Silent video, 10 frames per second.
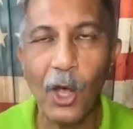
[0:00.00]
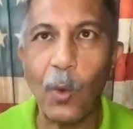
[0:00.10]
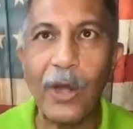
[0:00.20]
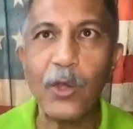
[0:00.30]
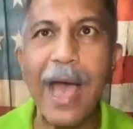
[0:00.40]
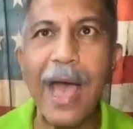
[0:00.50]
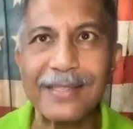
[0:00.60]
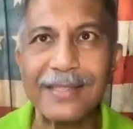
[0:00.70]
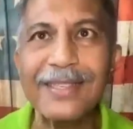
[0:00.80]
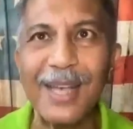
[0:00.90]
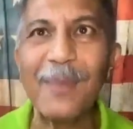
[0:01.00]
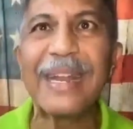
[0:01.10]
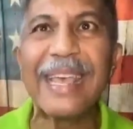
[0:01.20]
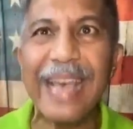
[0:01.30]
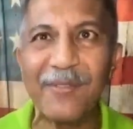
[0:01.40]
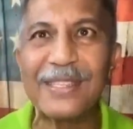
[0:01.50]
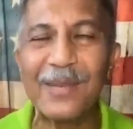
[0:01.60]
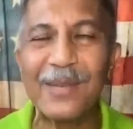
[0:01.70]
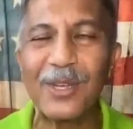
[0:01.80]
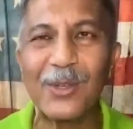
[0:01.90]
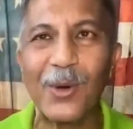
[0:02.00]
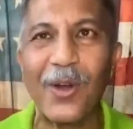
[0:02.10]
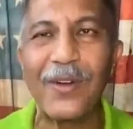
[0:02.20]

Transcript: When you asking somebody, have you seen what's going